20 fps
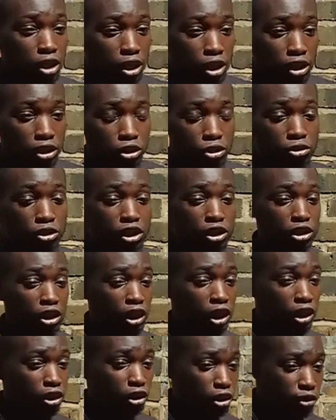is you need to
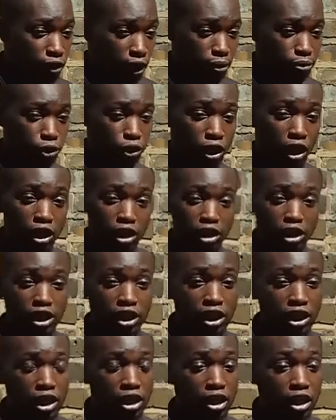develop certain
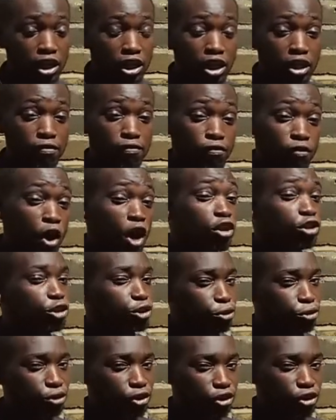key, key
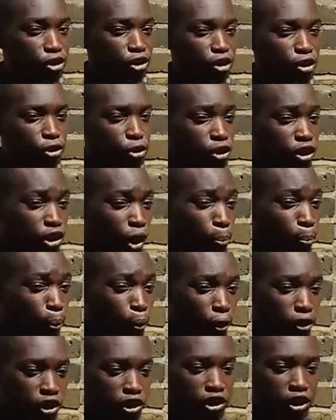virtues. So these are
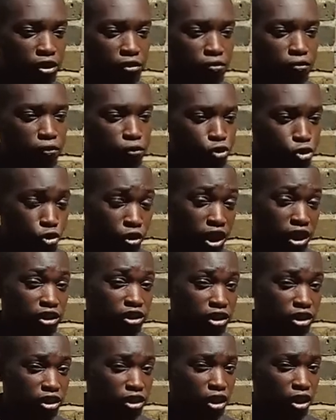positive
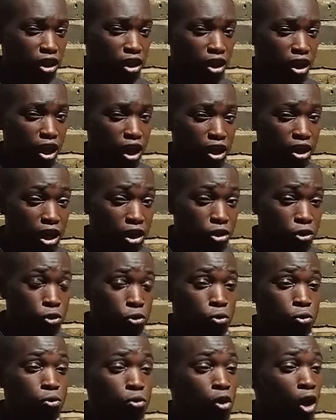traits that
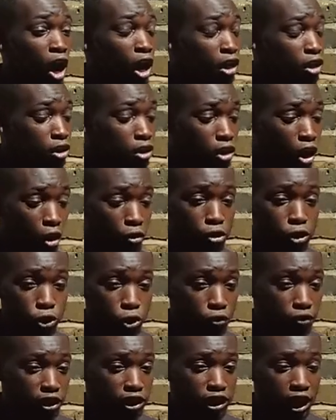you nourish
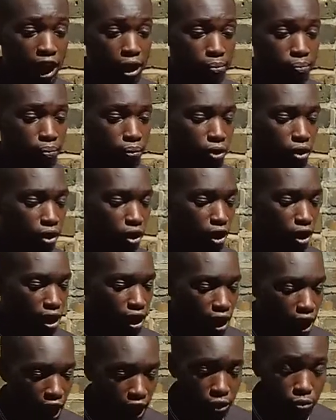over time.
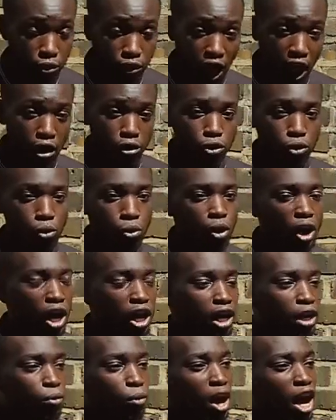And with Aristotle, what
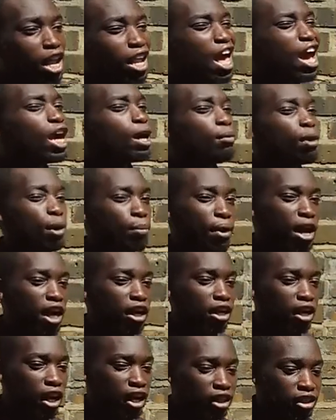I, what I like about my
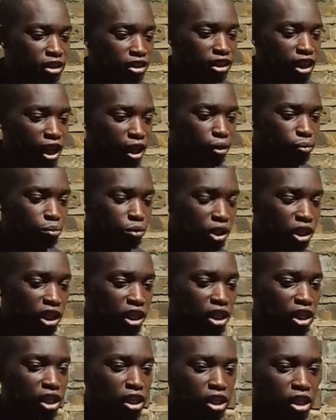guy is that
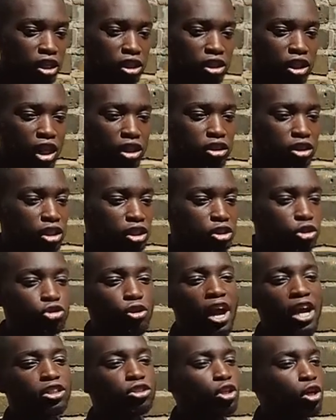he doesn't
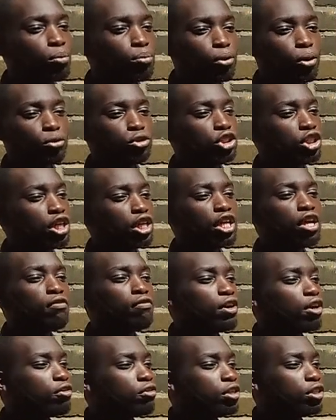try to approach it in a
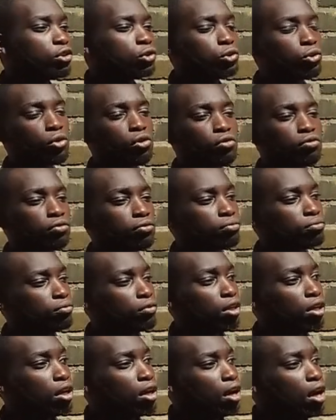very sort
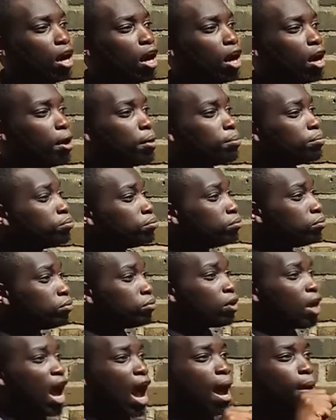of um,
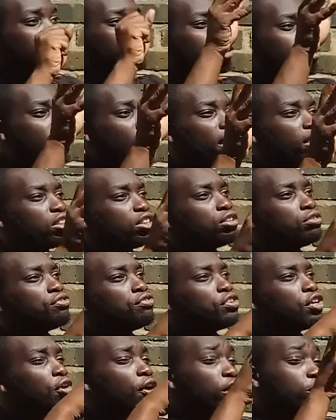abstract,
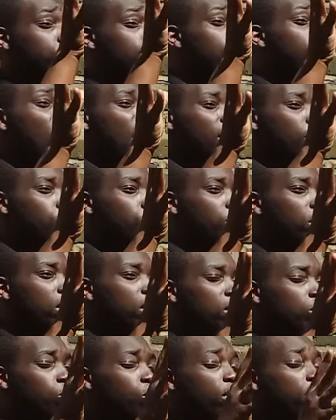theoretical kind of
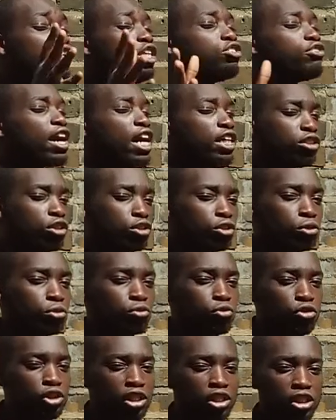way. What he tries to do
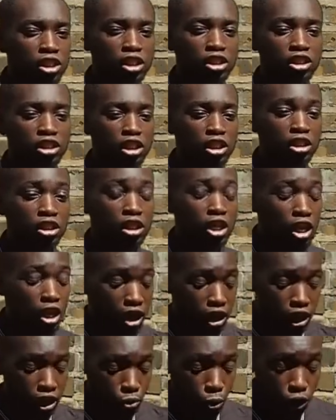really is he,
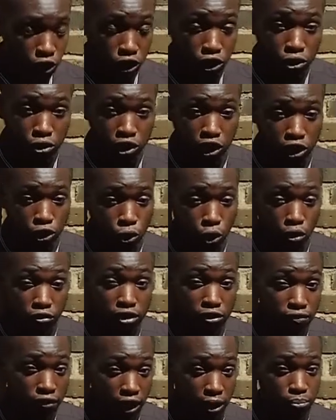he wants you to sort of
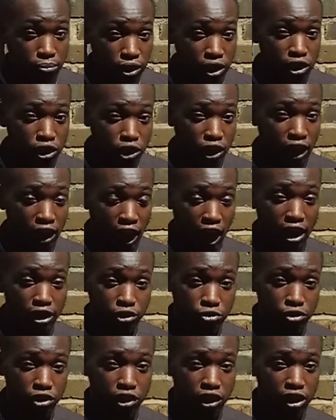develop these
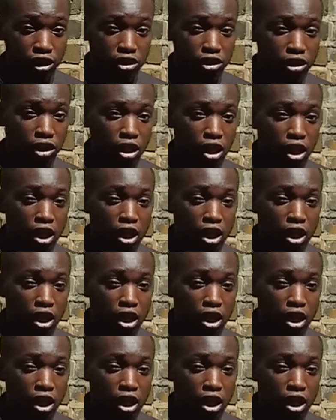characteristics